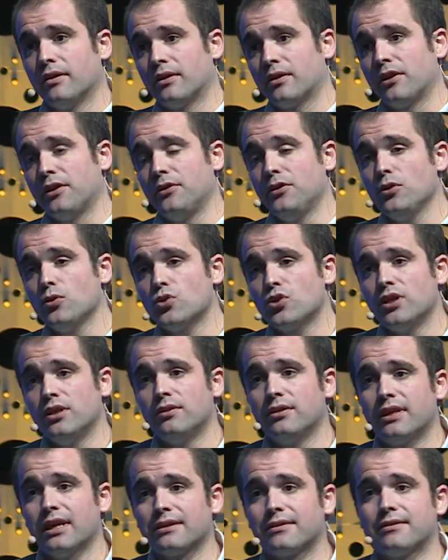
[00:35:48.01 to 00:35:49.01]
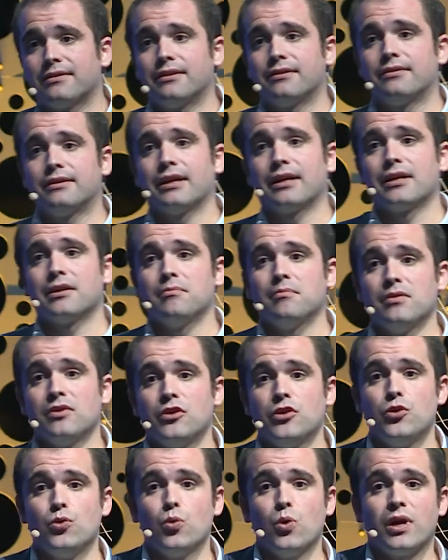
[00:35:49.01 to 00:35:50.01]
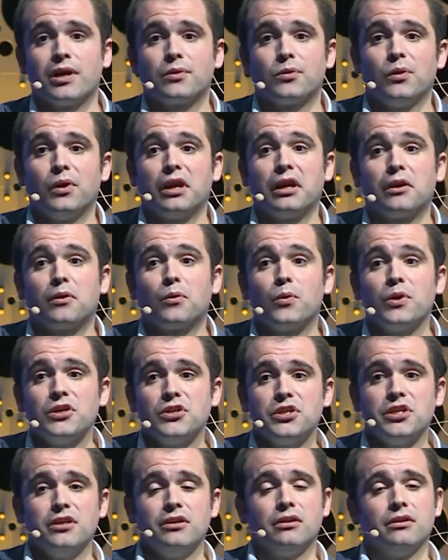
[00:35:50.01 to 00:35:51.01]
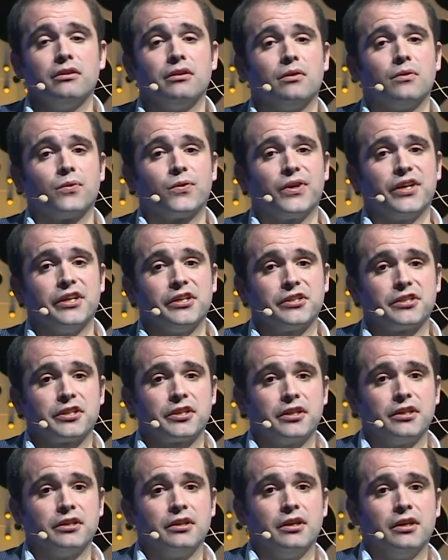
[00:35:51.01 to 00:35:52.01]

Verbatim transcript: reducing that time, you are decreasing risk.